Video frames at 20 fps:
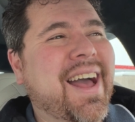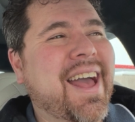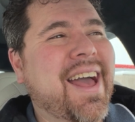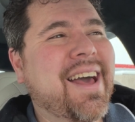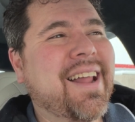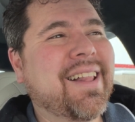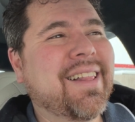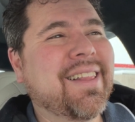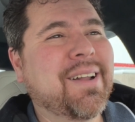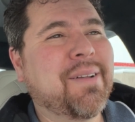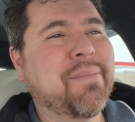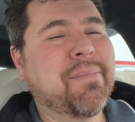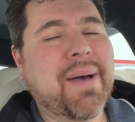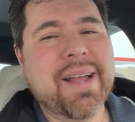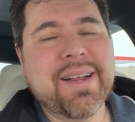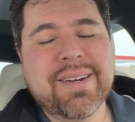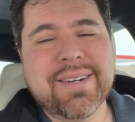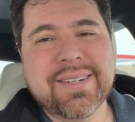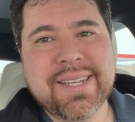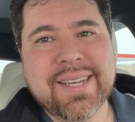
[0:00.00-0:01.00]
had a little
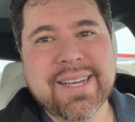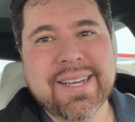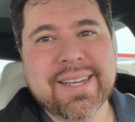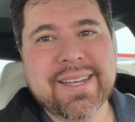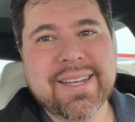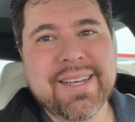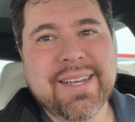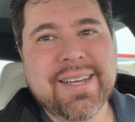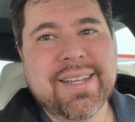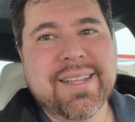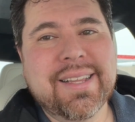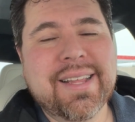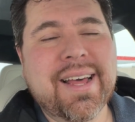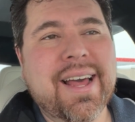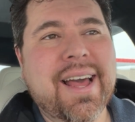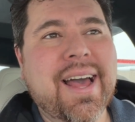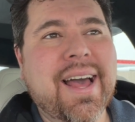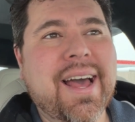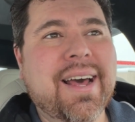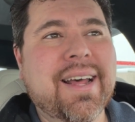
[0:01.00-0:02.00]
MikroTik that
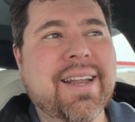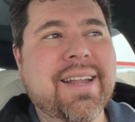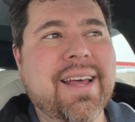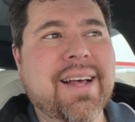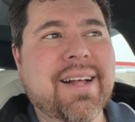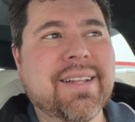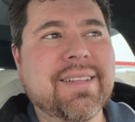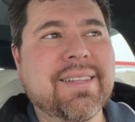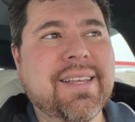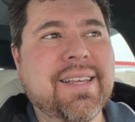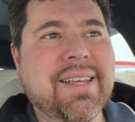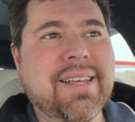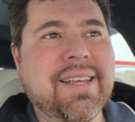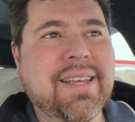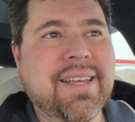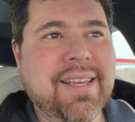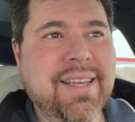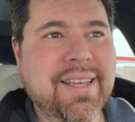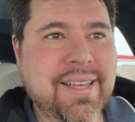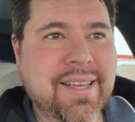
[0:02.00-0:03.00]
had
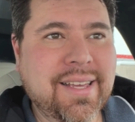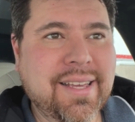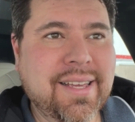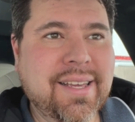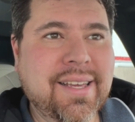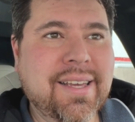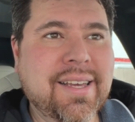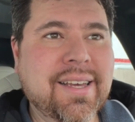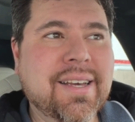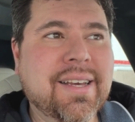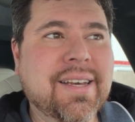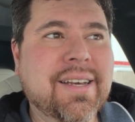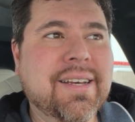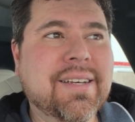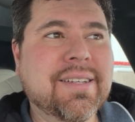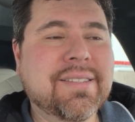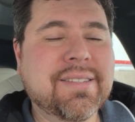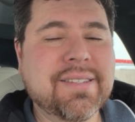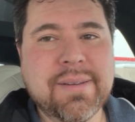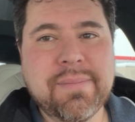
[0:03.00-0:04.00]
LTE
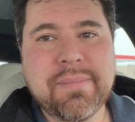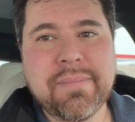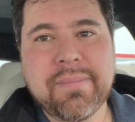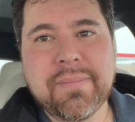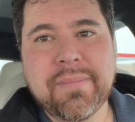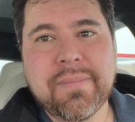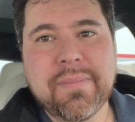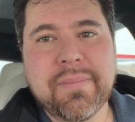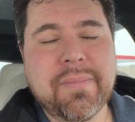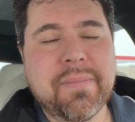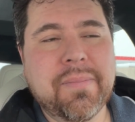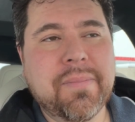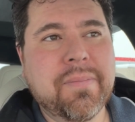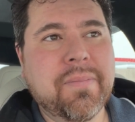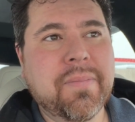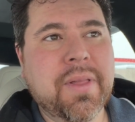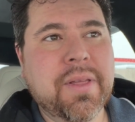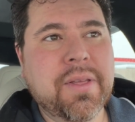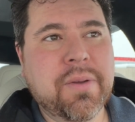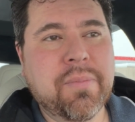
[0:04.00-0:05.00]
SIM
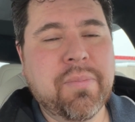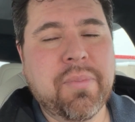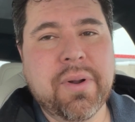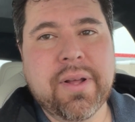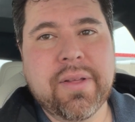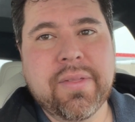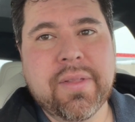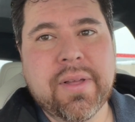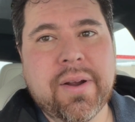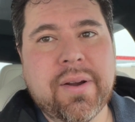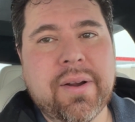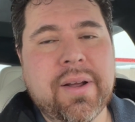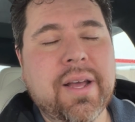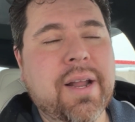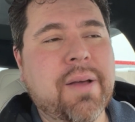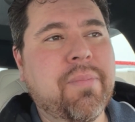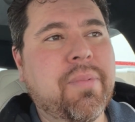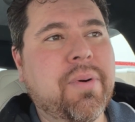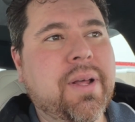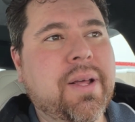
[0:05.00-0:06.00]
that you could put in there, and
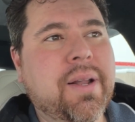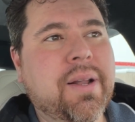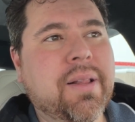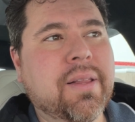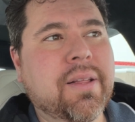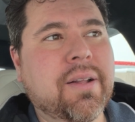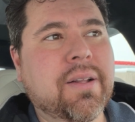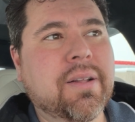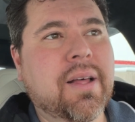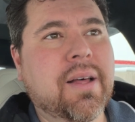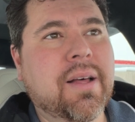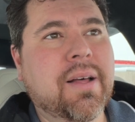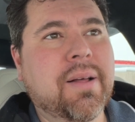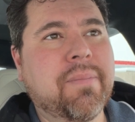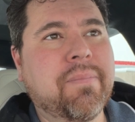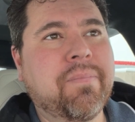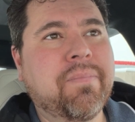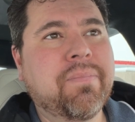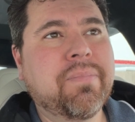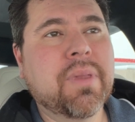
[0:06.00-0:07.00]
I put in a little
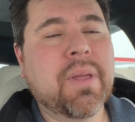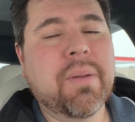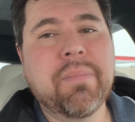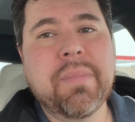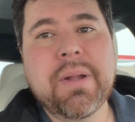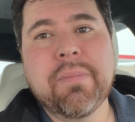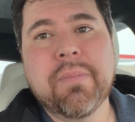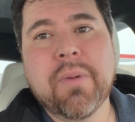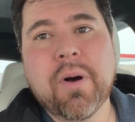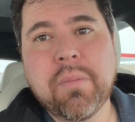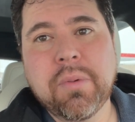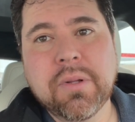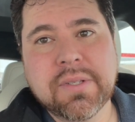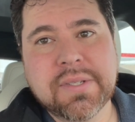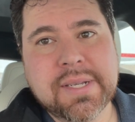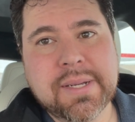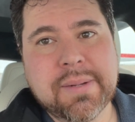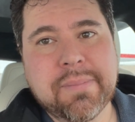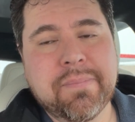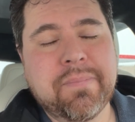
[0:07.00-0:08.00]
um, Mint Mobile
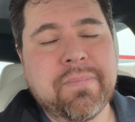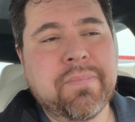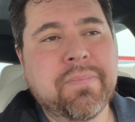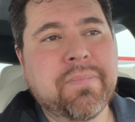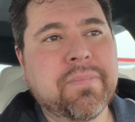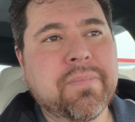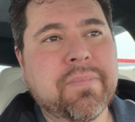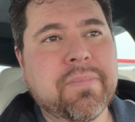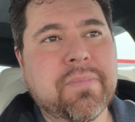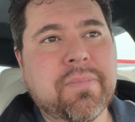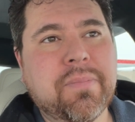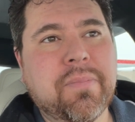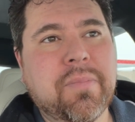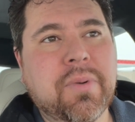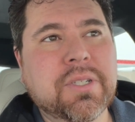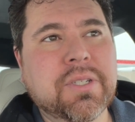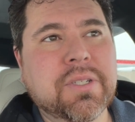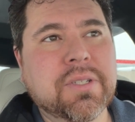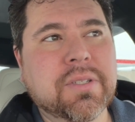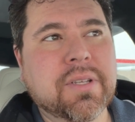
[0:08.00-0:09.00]
SIM,
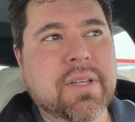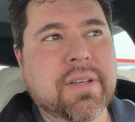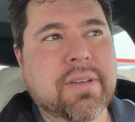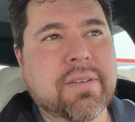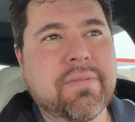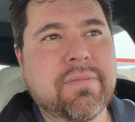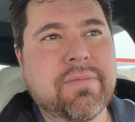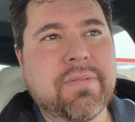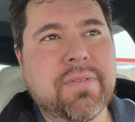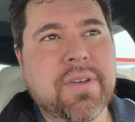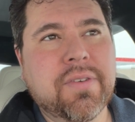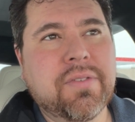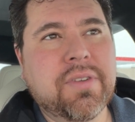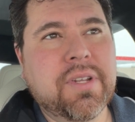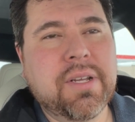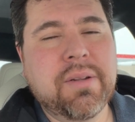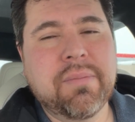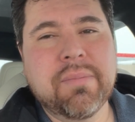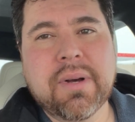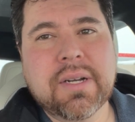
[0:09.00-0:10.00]
which is like
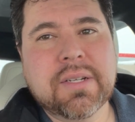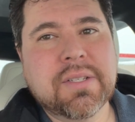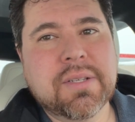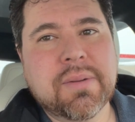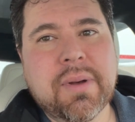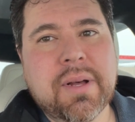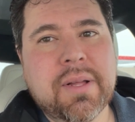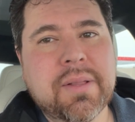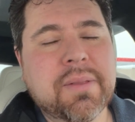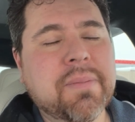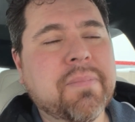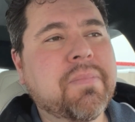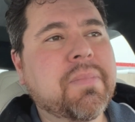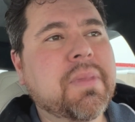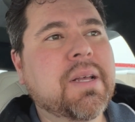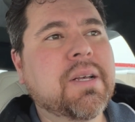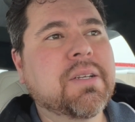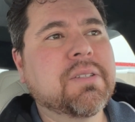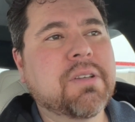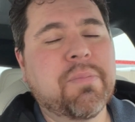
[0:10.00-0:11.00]
15 bucks a month.
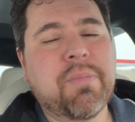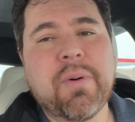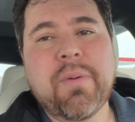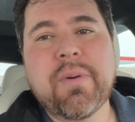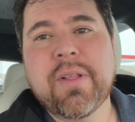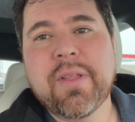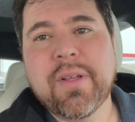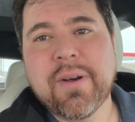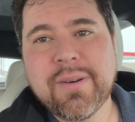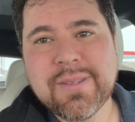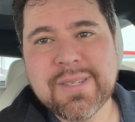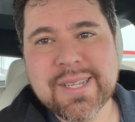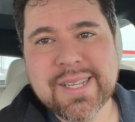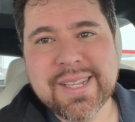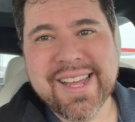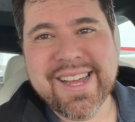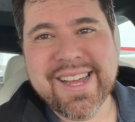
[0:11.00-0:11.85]
So I put one of those in